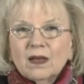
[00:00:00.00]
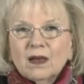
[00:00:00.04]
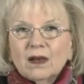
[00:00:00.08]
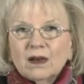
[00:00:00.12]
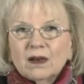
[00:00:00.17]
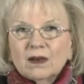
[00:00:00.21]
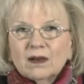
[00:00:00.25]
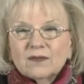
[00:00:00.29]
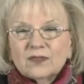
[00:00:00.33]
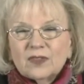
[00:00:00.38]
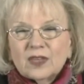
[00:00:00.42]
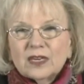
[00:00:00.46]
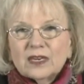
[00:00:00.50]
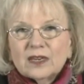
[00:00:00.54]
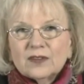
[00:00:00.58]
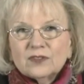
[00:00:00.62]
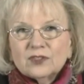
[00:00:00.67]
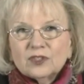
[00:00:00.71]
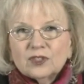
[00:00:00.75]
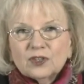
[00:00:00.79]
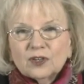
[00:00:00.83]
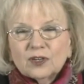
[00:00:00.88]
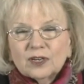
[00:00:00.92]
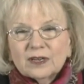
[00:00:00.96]
that
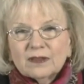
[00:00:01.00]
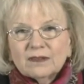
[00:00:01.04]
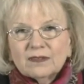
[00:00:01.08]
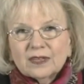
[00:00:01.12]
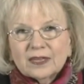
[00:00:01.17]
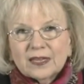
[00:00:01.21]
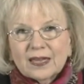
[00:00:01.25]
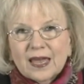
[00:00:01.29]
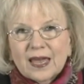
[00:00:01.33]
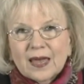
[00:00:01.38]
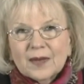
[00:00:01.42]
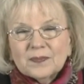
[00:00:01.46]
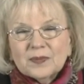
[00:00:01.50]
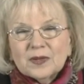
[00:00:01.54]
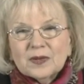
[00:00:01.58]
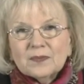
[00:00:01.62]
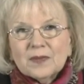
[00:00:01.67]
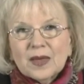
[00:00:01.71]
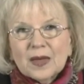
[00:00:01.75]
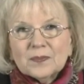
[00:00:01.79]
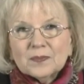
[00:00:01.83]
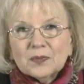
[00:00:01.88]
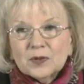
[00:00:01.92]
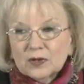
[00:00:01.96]
have stood in the gap
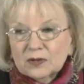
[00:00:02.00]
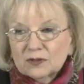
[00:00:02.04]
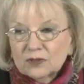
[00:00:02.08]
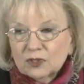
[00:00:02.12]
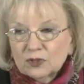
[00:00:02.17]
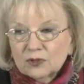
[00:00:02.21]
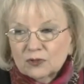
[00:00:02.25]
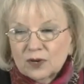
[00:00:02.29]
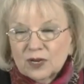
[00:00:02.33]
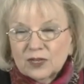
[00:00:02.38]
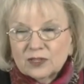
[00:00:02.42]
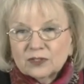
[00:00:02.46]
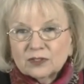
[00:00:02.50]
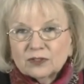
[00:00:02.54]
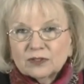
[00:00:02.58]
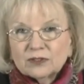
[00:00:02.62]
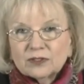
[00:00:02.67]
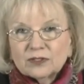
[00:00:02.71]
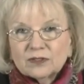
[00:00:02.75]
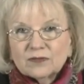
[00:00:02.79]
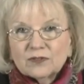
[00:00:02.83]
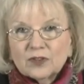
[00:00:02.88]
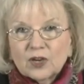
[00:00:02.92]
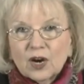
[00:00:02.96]
in my book, The
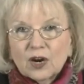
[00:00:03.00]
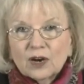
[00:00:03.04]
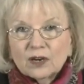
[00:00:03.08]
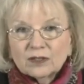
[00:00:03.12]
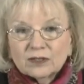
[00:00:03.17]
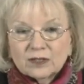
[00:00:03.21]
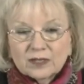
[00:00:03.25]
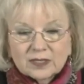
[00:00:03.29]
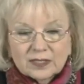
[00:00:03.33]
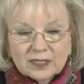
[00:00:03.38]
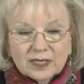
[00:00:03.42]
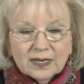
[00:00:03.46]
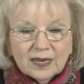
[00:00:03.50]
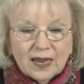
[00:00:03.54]
Treasures of Darkness.